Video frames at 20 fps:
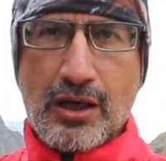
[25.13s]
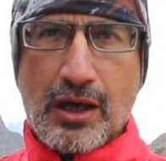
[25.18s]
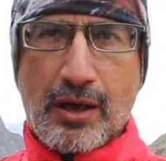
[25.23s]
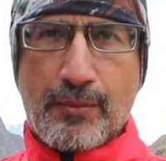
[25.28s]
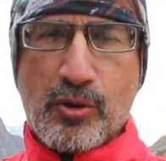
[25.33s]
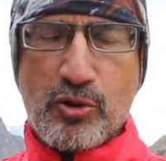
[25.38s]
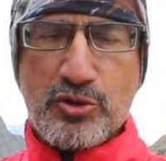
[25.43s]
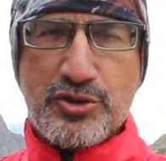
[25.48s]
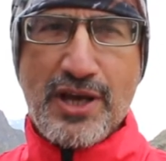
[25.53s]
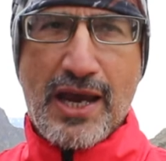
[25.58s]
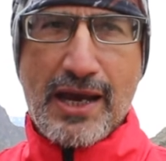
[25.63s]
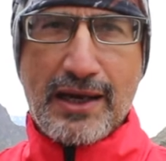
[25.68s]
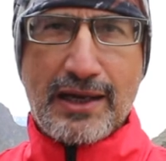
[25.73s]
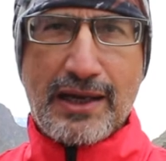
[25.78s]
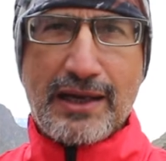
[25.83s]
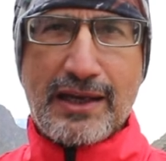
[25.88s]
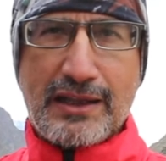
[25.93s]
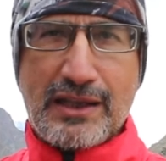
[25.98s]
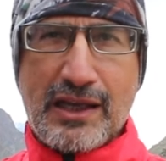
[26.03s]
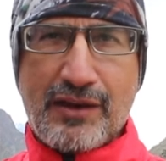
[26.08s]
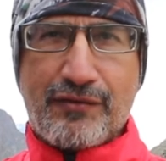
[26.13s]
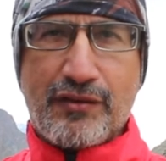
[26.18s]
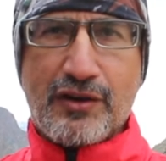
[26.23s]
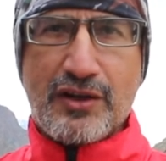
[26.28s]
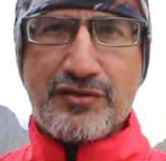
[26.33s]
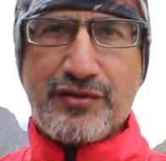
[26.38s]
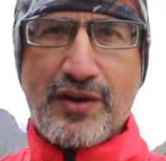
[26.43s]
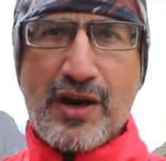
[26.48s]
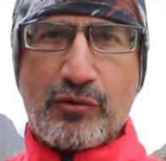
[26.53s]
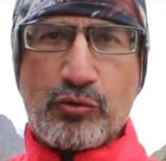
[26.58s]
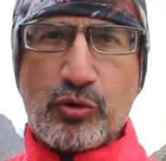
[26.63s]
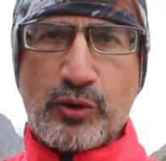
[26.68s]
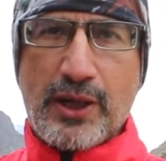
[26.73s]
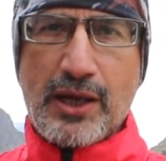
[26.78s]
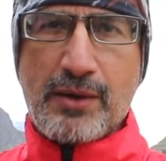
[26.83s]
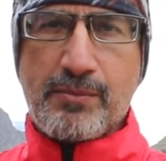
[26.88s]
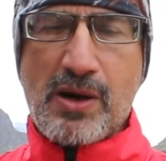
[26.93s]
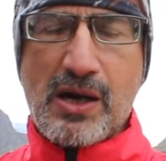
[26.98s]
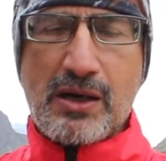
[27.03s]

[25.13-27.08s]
about cycling and the efforts we have to take.